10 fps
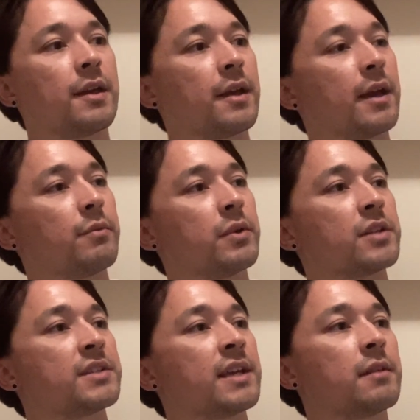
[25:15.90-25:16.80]
and we're going
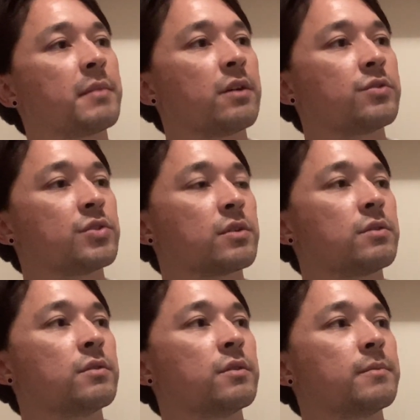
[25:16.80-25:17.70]
to take them out onto
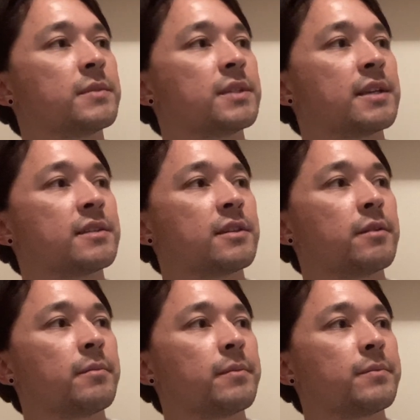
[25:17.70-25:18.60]
court, test
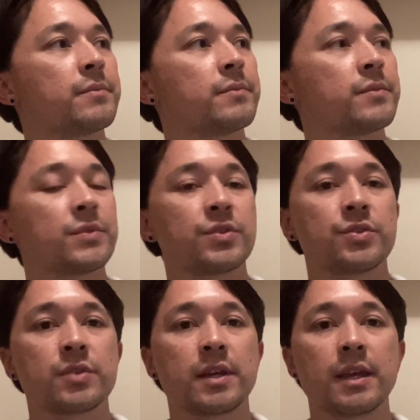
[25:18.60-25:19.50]
them,
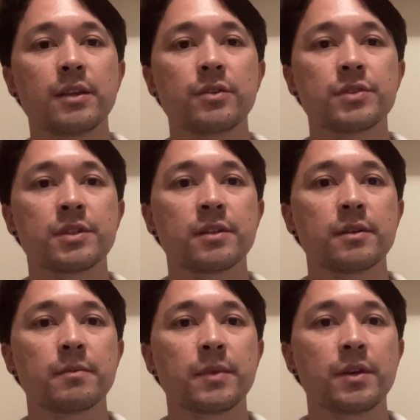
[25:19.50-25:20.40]
try and get used to
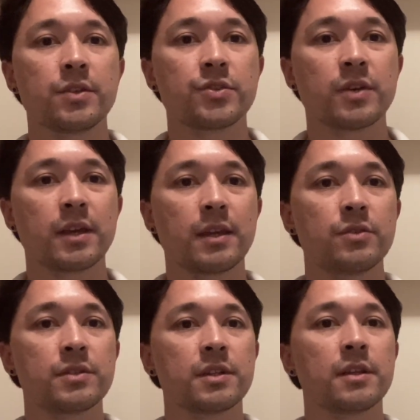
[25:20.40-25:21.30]
them, try and get
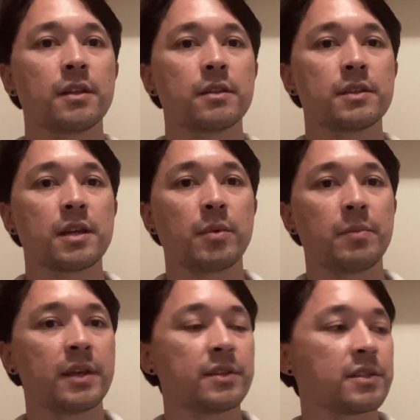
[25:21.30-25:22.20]
used to the type of
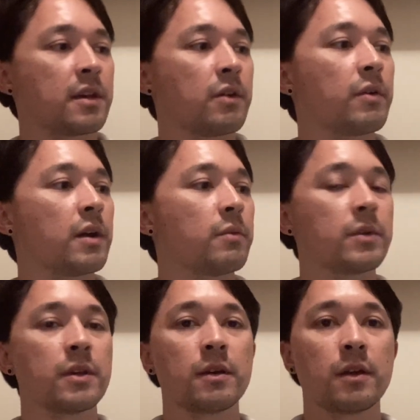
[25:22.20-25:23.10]
play style I
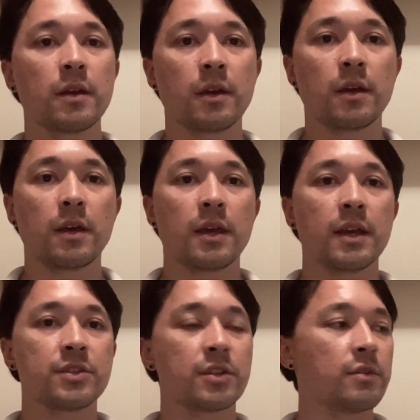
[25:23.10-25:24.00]
want to
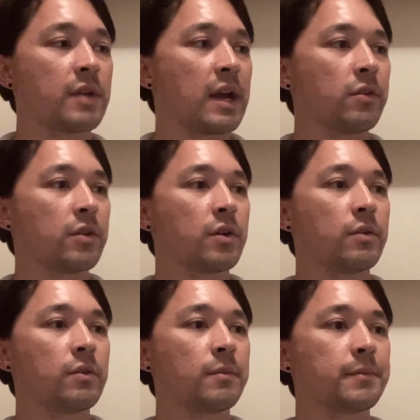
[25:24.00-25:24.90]
execute out on
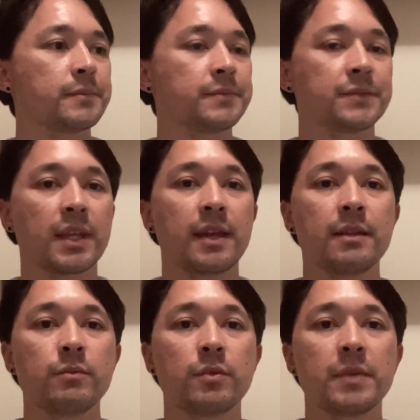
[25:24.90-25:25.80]
court, and
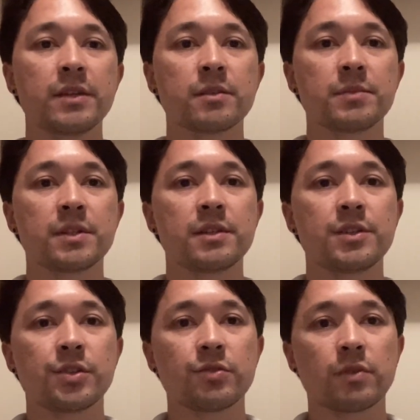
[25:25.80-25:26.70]
then we'll make some
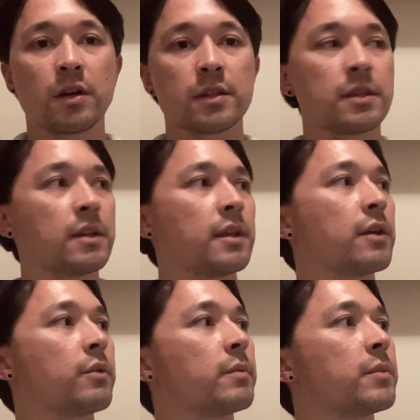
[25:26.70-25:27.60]
decisions regarding the
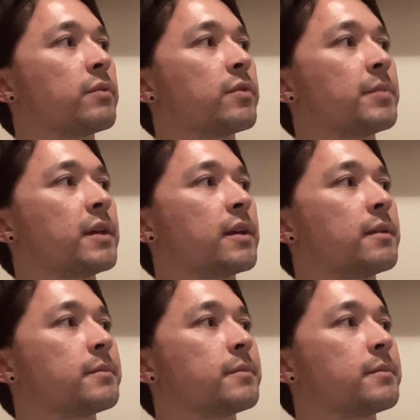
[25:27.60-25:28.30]
equipment from there.